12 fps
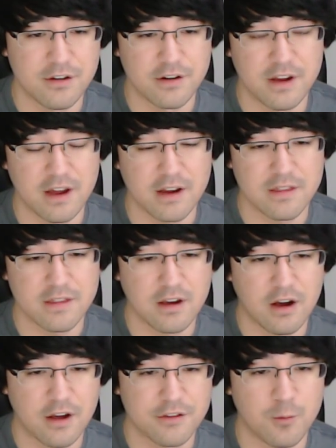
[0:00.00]
your deck. They
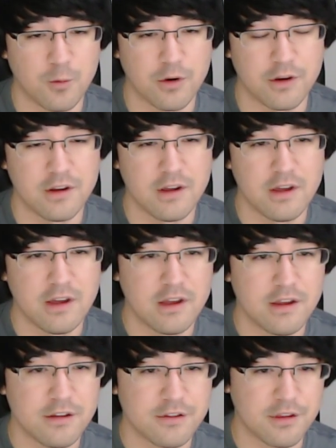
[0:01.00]
cost 1.
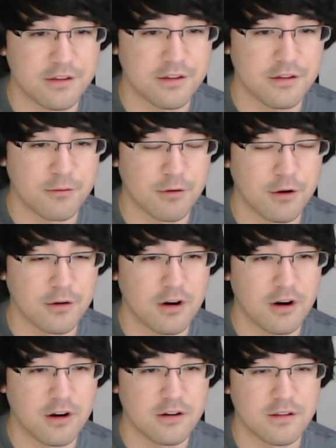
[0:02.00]
So this is a rogue
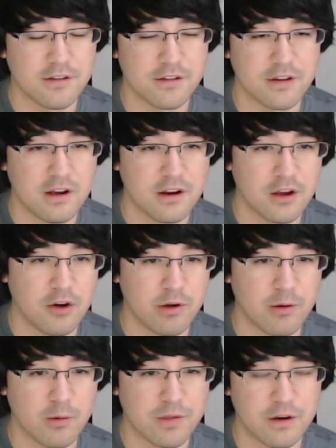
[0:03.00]
card, and this is kind of
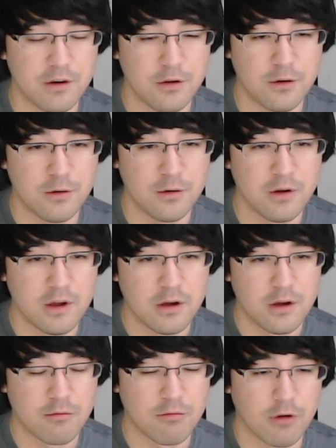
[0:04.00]
going with the new
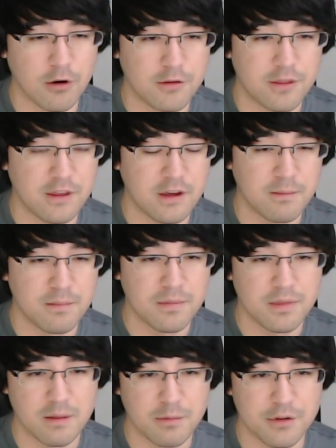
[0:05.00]
rogue theme
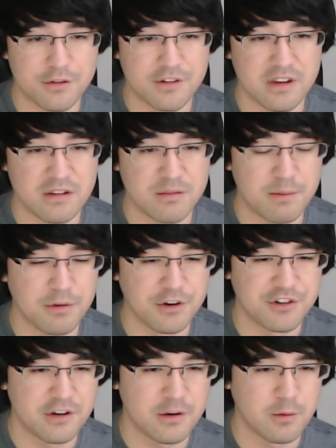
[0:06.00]
that Blizzard seems to be
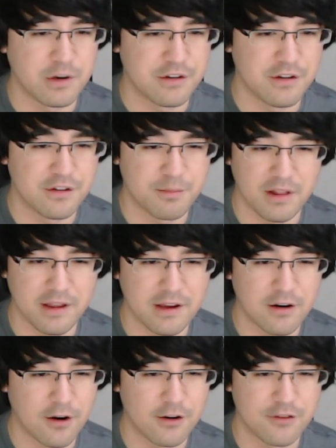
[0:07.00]
pushing, which is playing
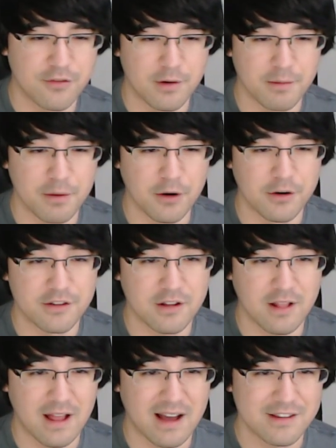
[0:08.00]
cards from your opponent's
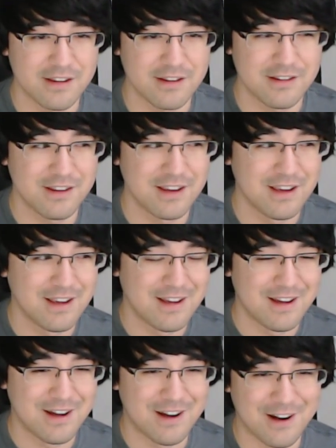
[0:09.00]
classes.
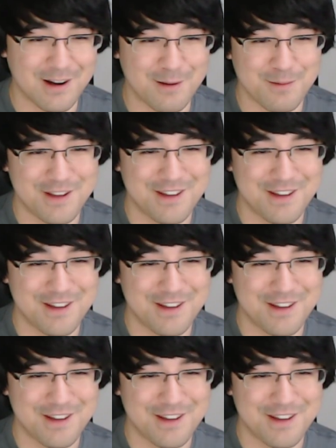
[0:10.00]
Um,